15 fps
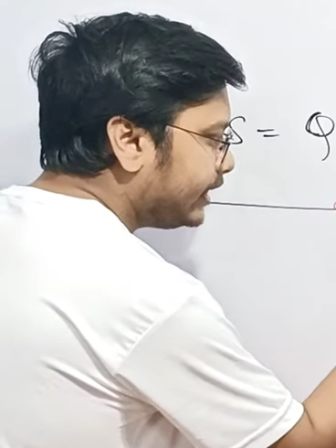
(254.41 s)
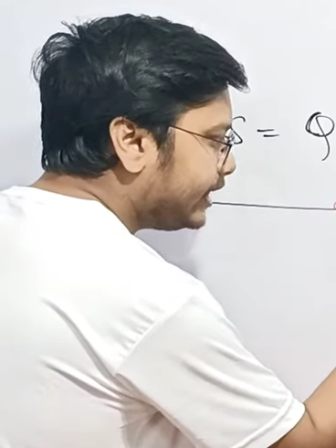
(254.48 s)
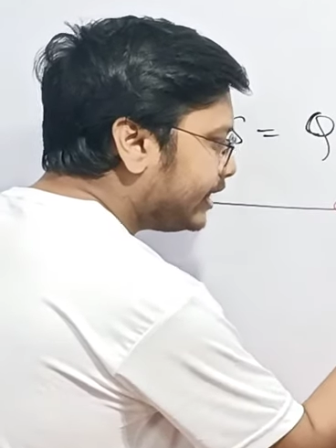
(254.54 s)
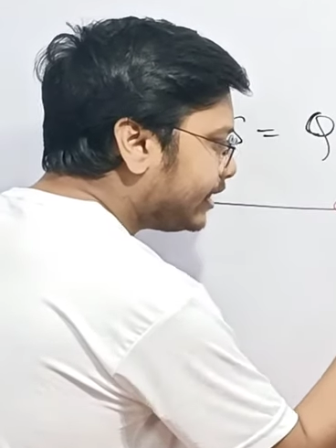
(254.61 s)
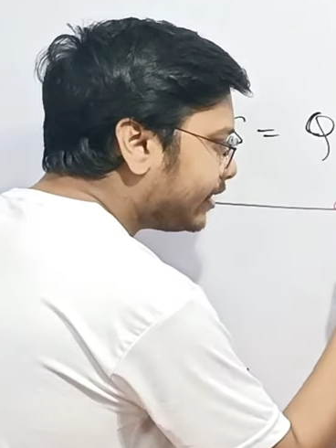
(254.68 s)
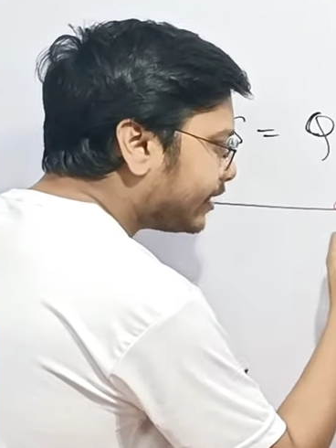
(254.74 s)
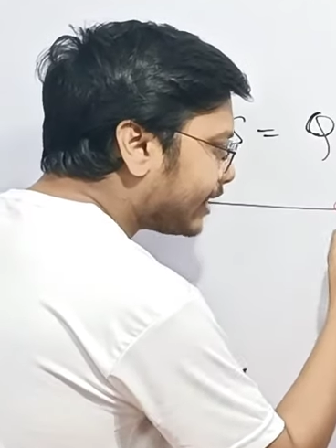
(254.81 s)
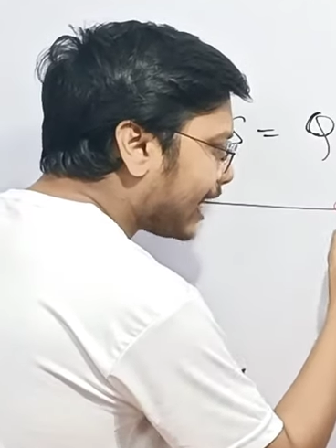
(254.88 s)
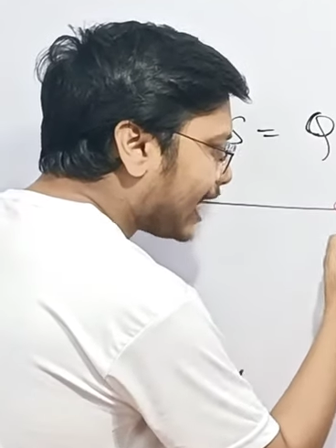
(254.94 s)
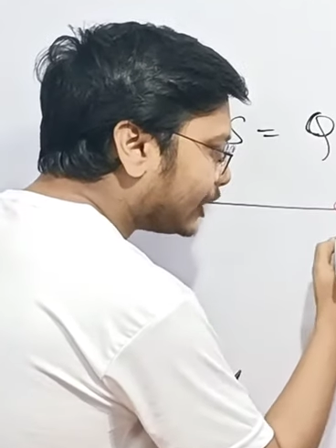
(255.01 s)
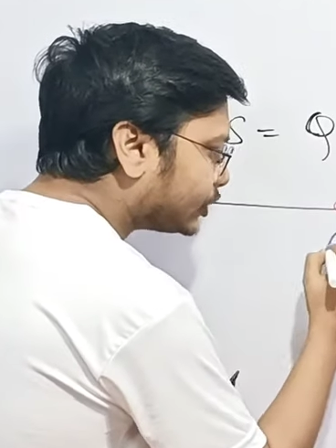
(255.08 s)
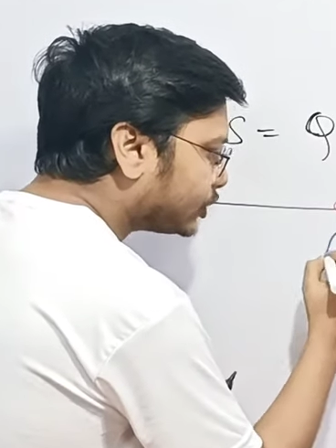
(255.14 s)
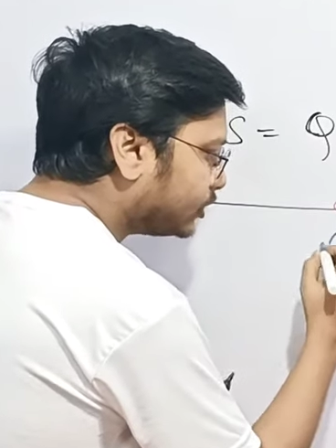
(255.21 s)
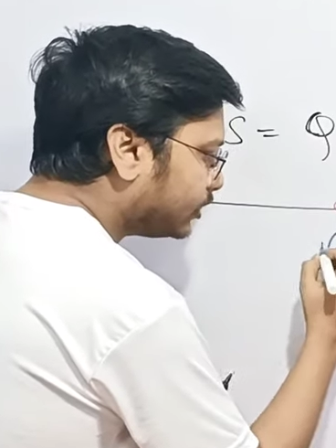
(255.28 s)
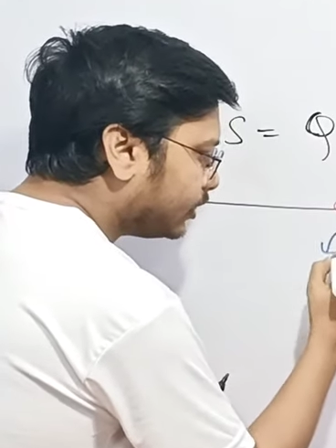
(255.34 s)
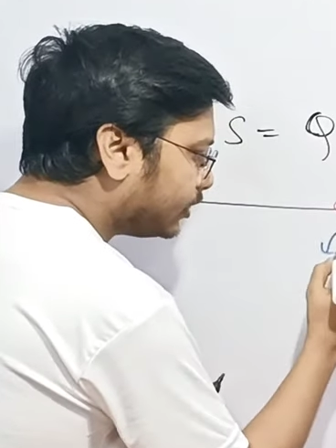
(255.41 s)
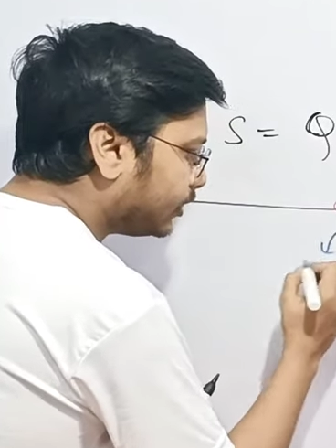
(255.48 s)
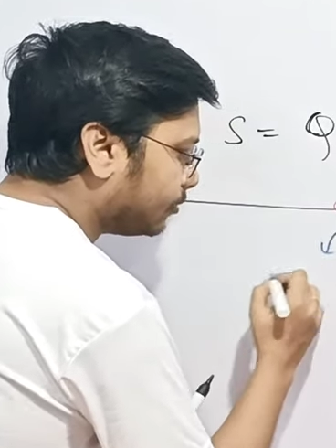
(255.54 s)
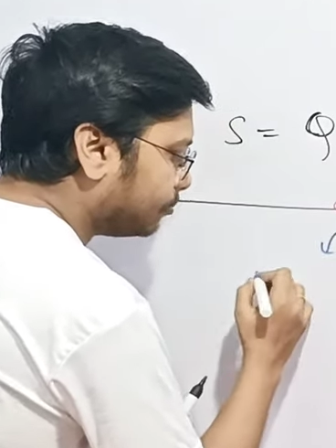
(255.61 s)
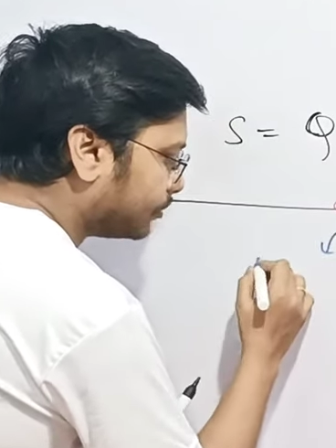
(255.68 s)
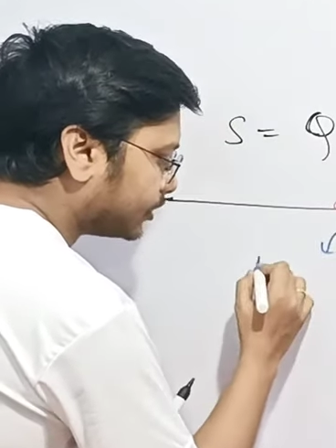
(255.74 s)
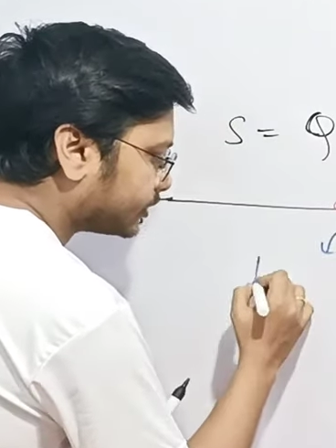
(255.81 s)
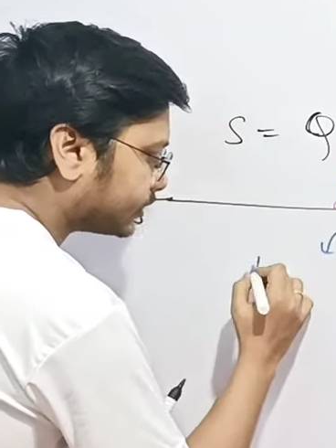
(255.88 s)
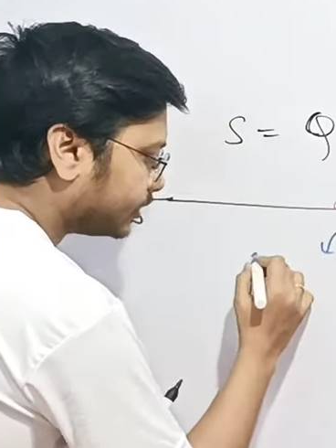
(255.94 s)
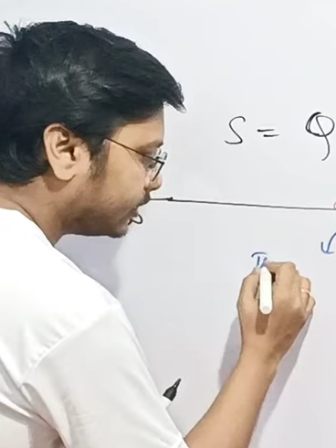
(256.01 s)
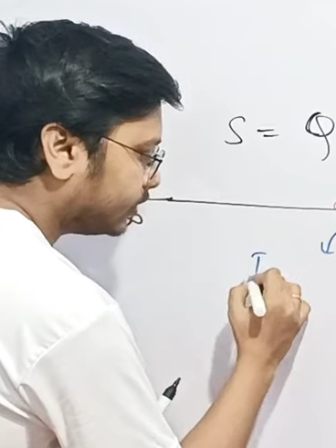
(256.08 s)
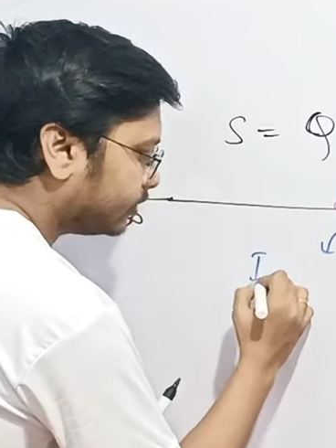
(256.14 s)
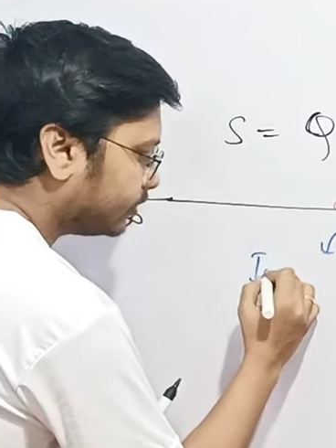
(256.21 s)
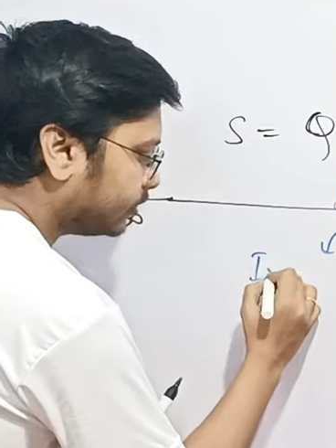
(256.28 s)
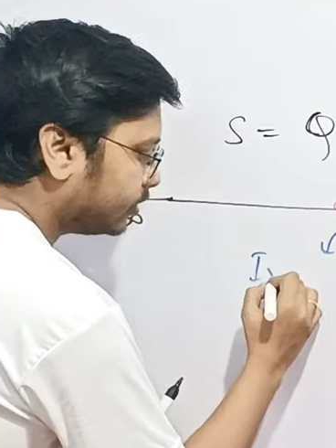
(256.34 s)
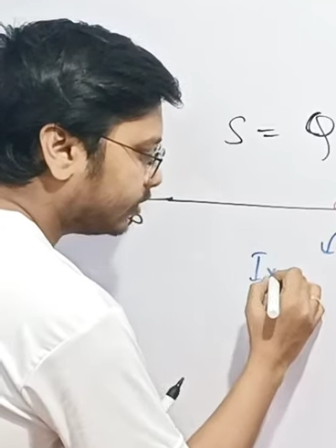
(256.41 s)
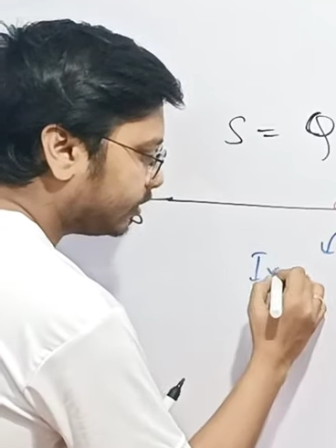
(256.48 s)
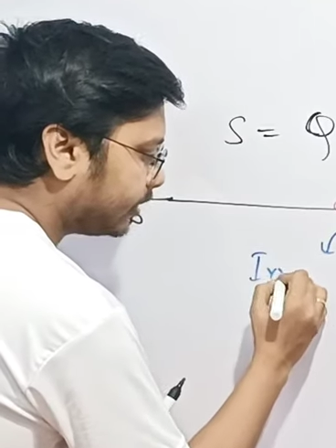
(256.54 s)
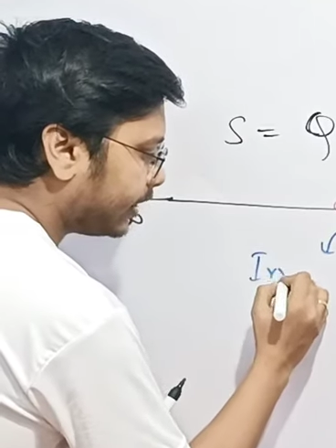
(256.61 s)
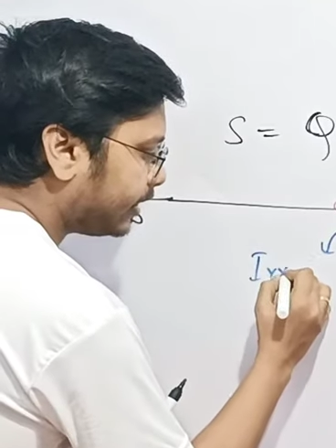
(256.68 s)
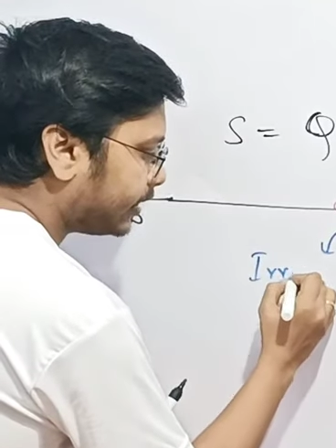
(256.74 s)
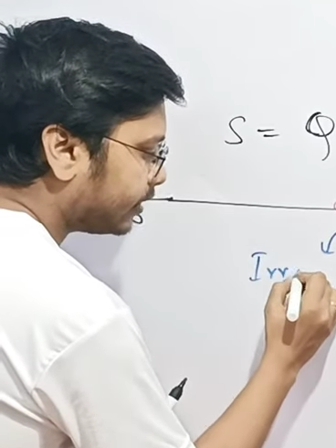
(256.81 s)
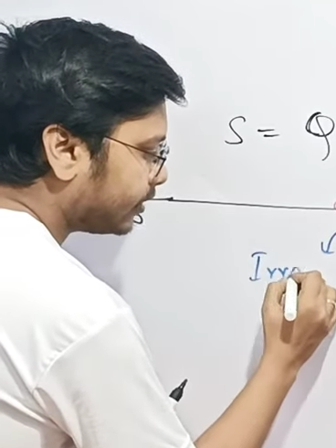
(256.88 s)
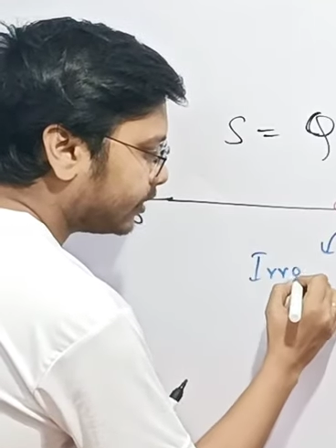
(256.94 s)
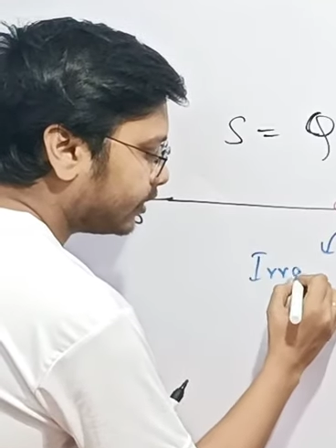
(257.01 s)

irrational numbers, right?